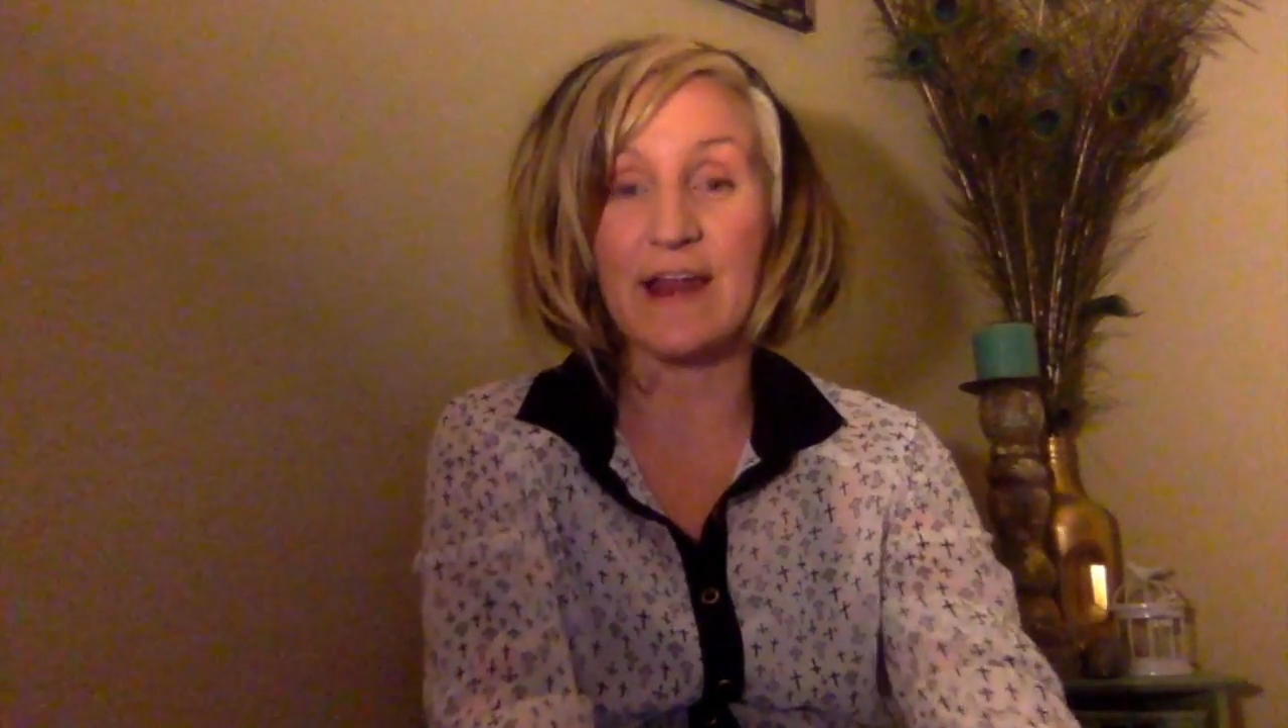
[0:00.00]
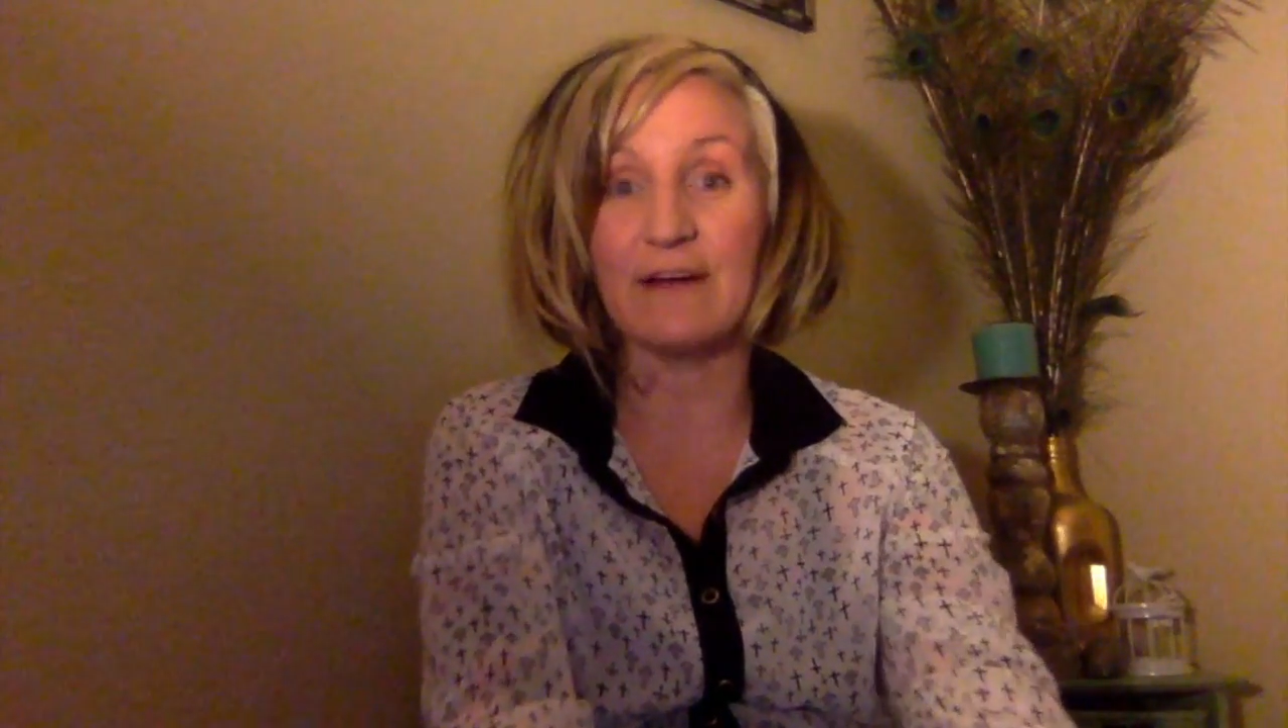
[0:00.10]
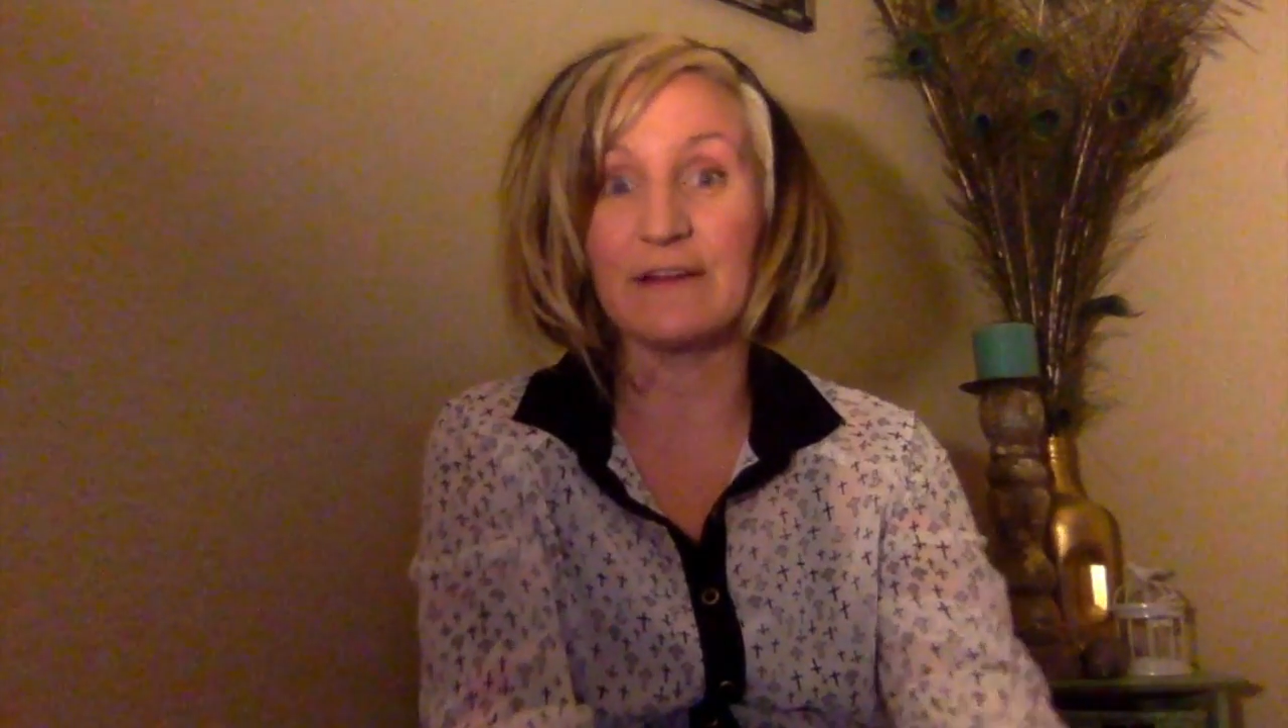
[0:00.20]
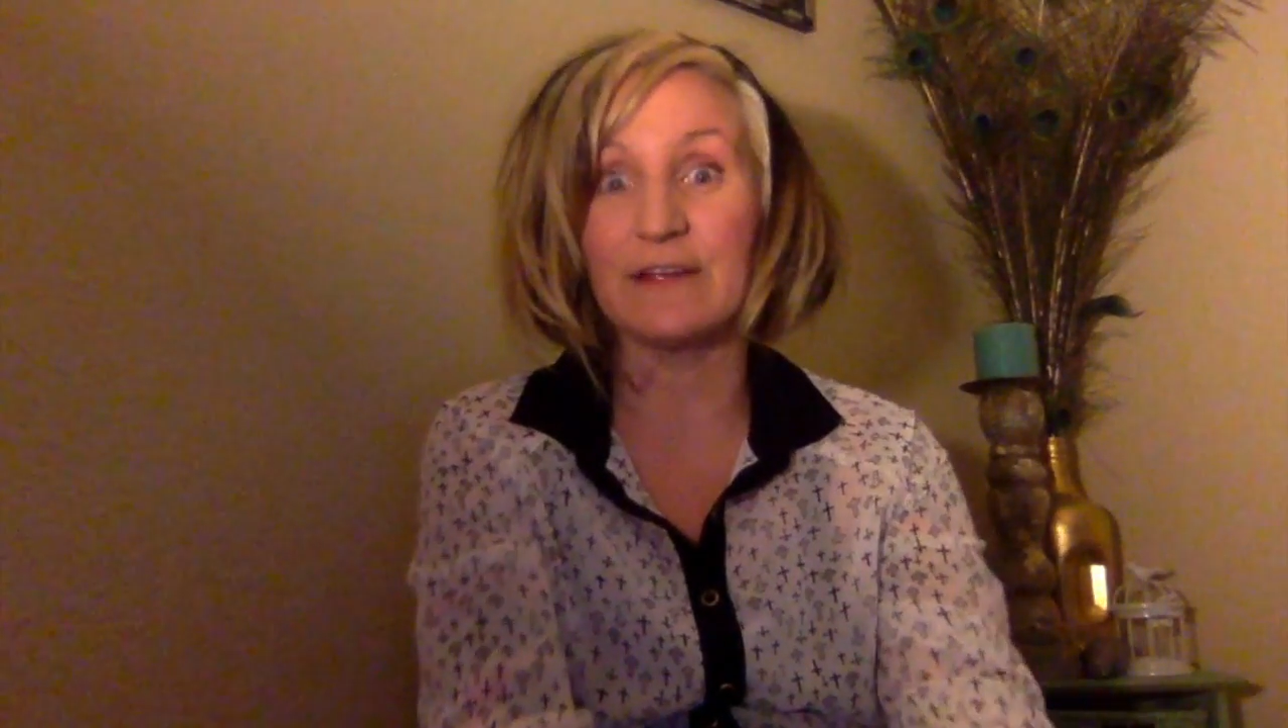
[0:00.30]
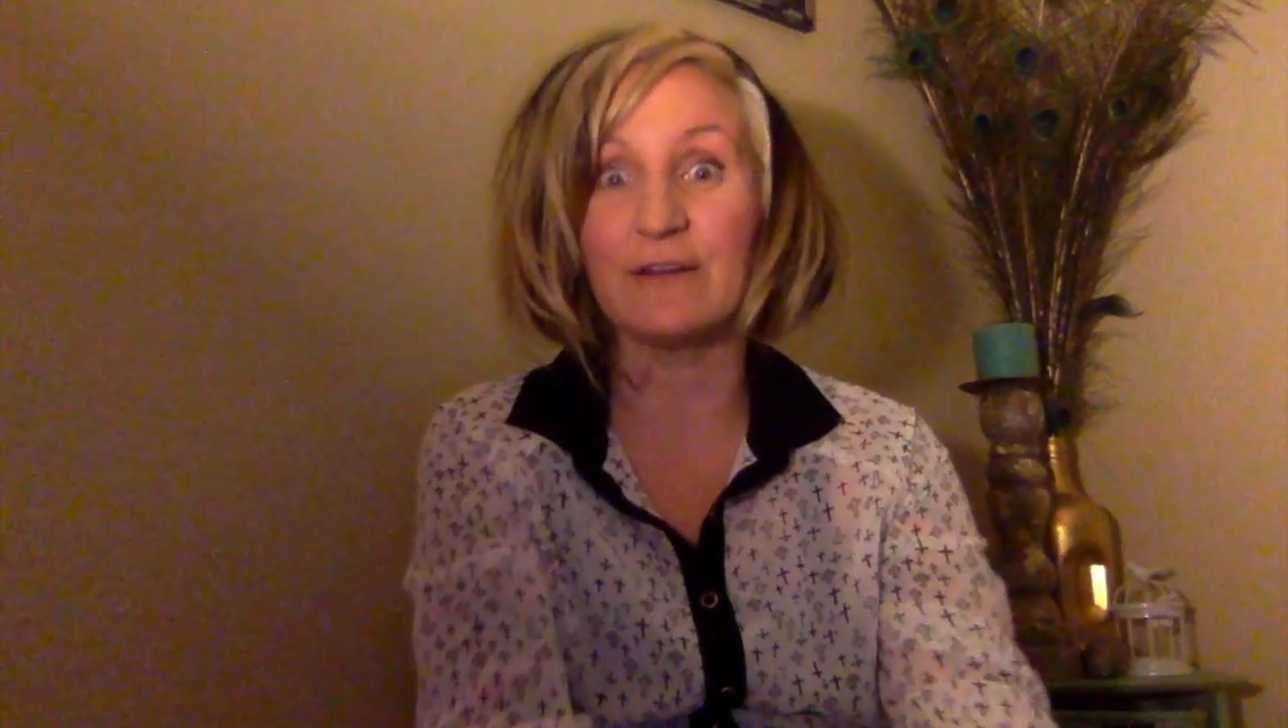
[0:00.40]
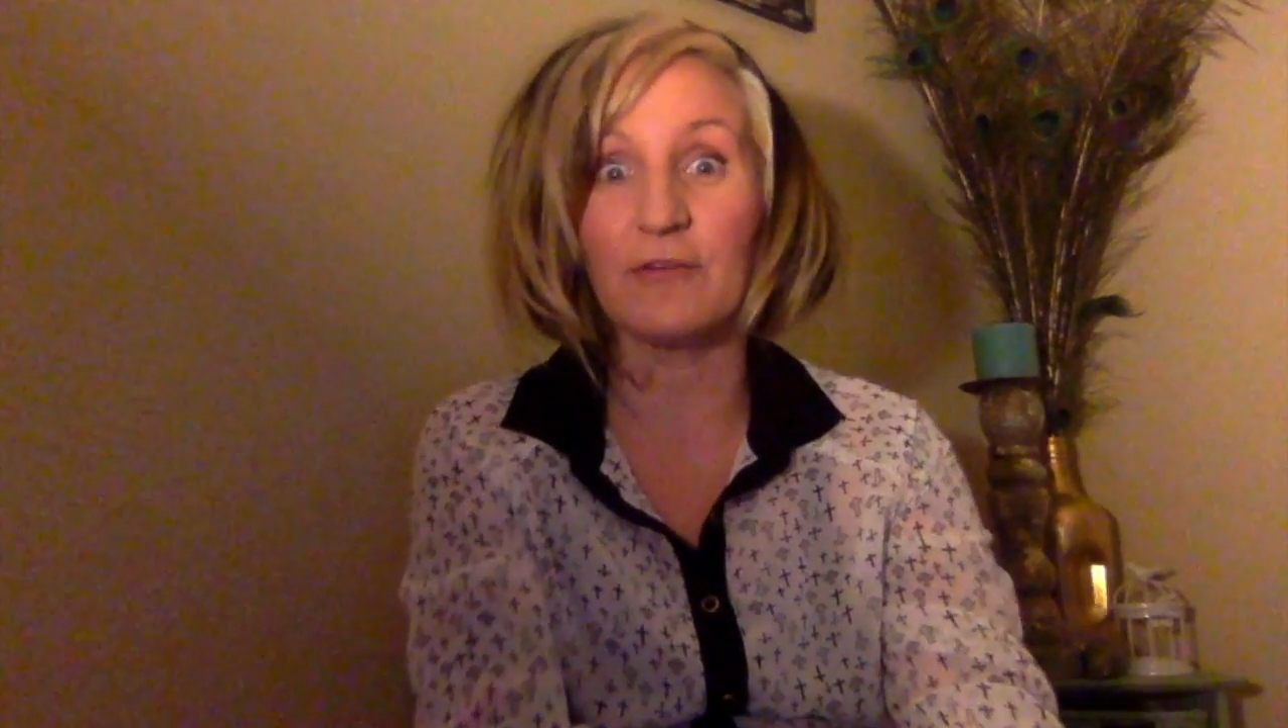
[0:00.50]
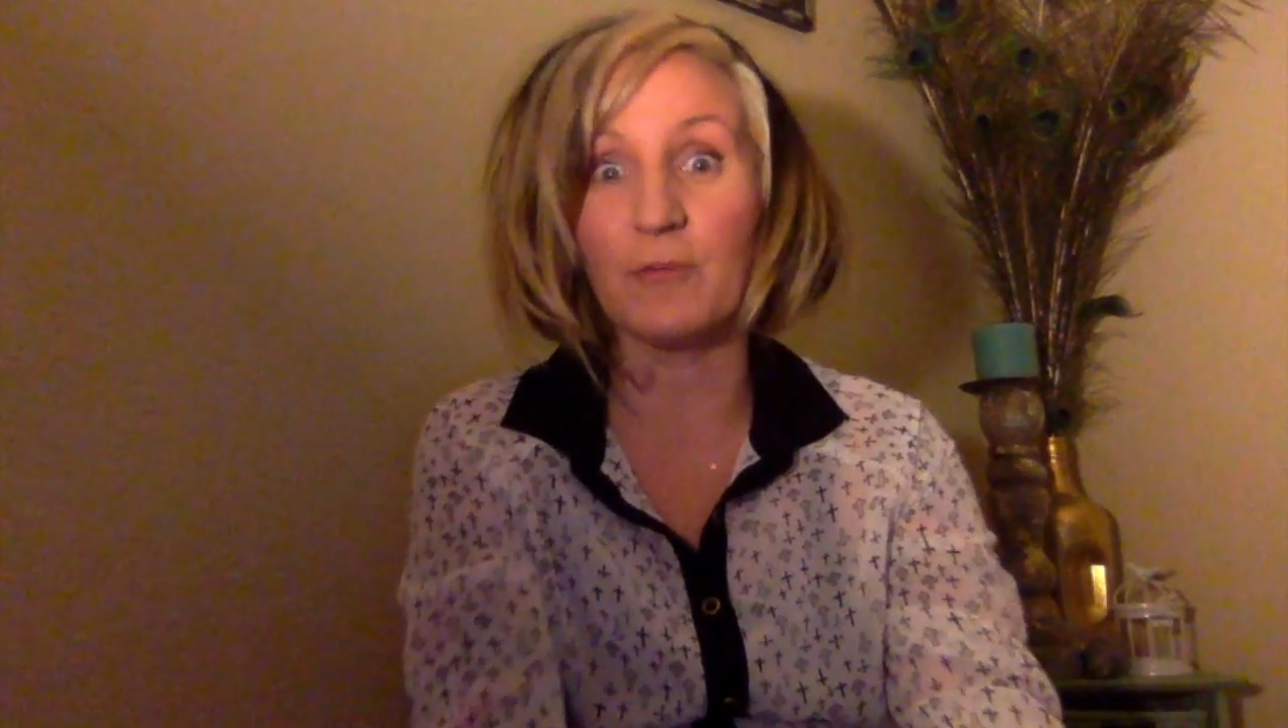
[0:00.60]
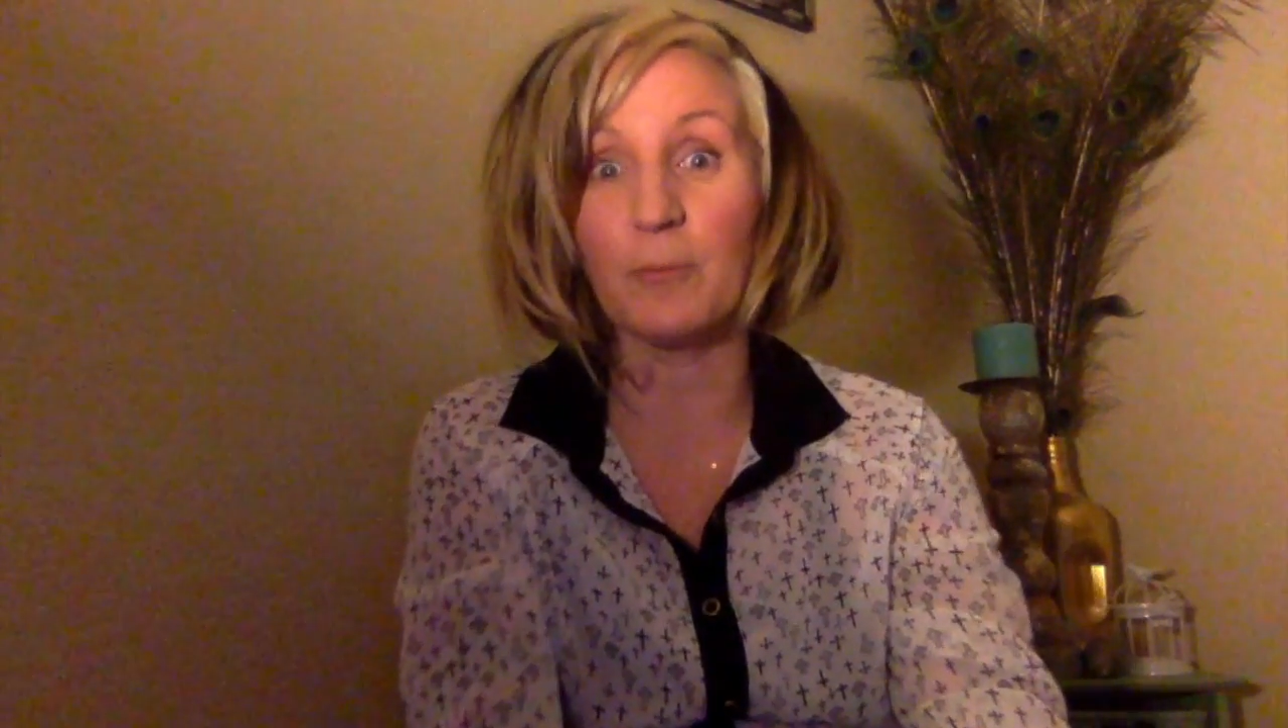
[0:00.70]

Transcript: I don't need nothing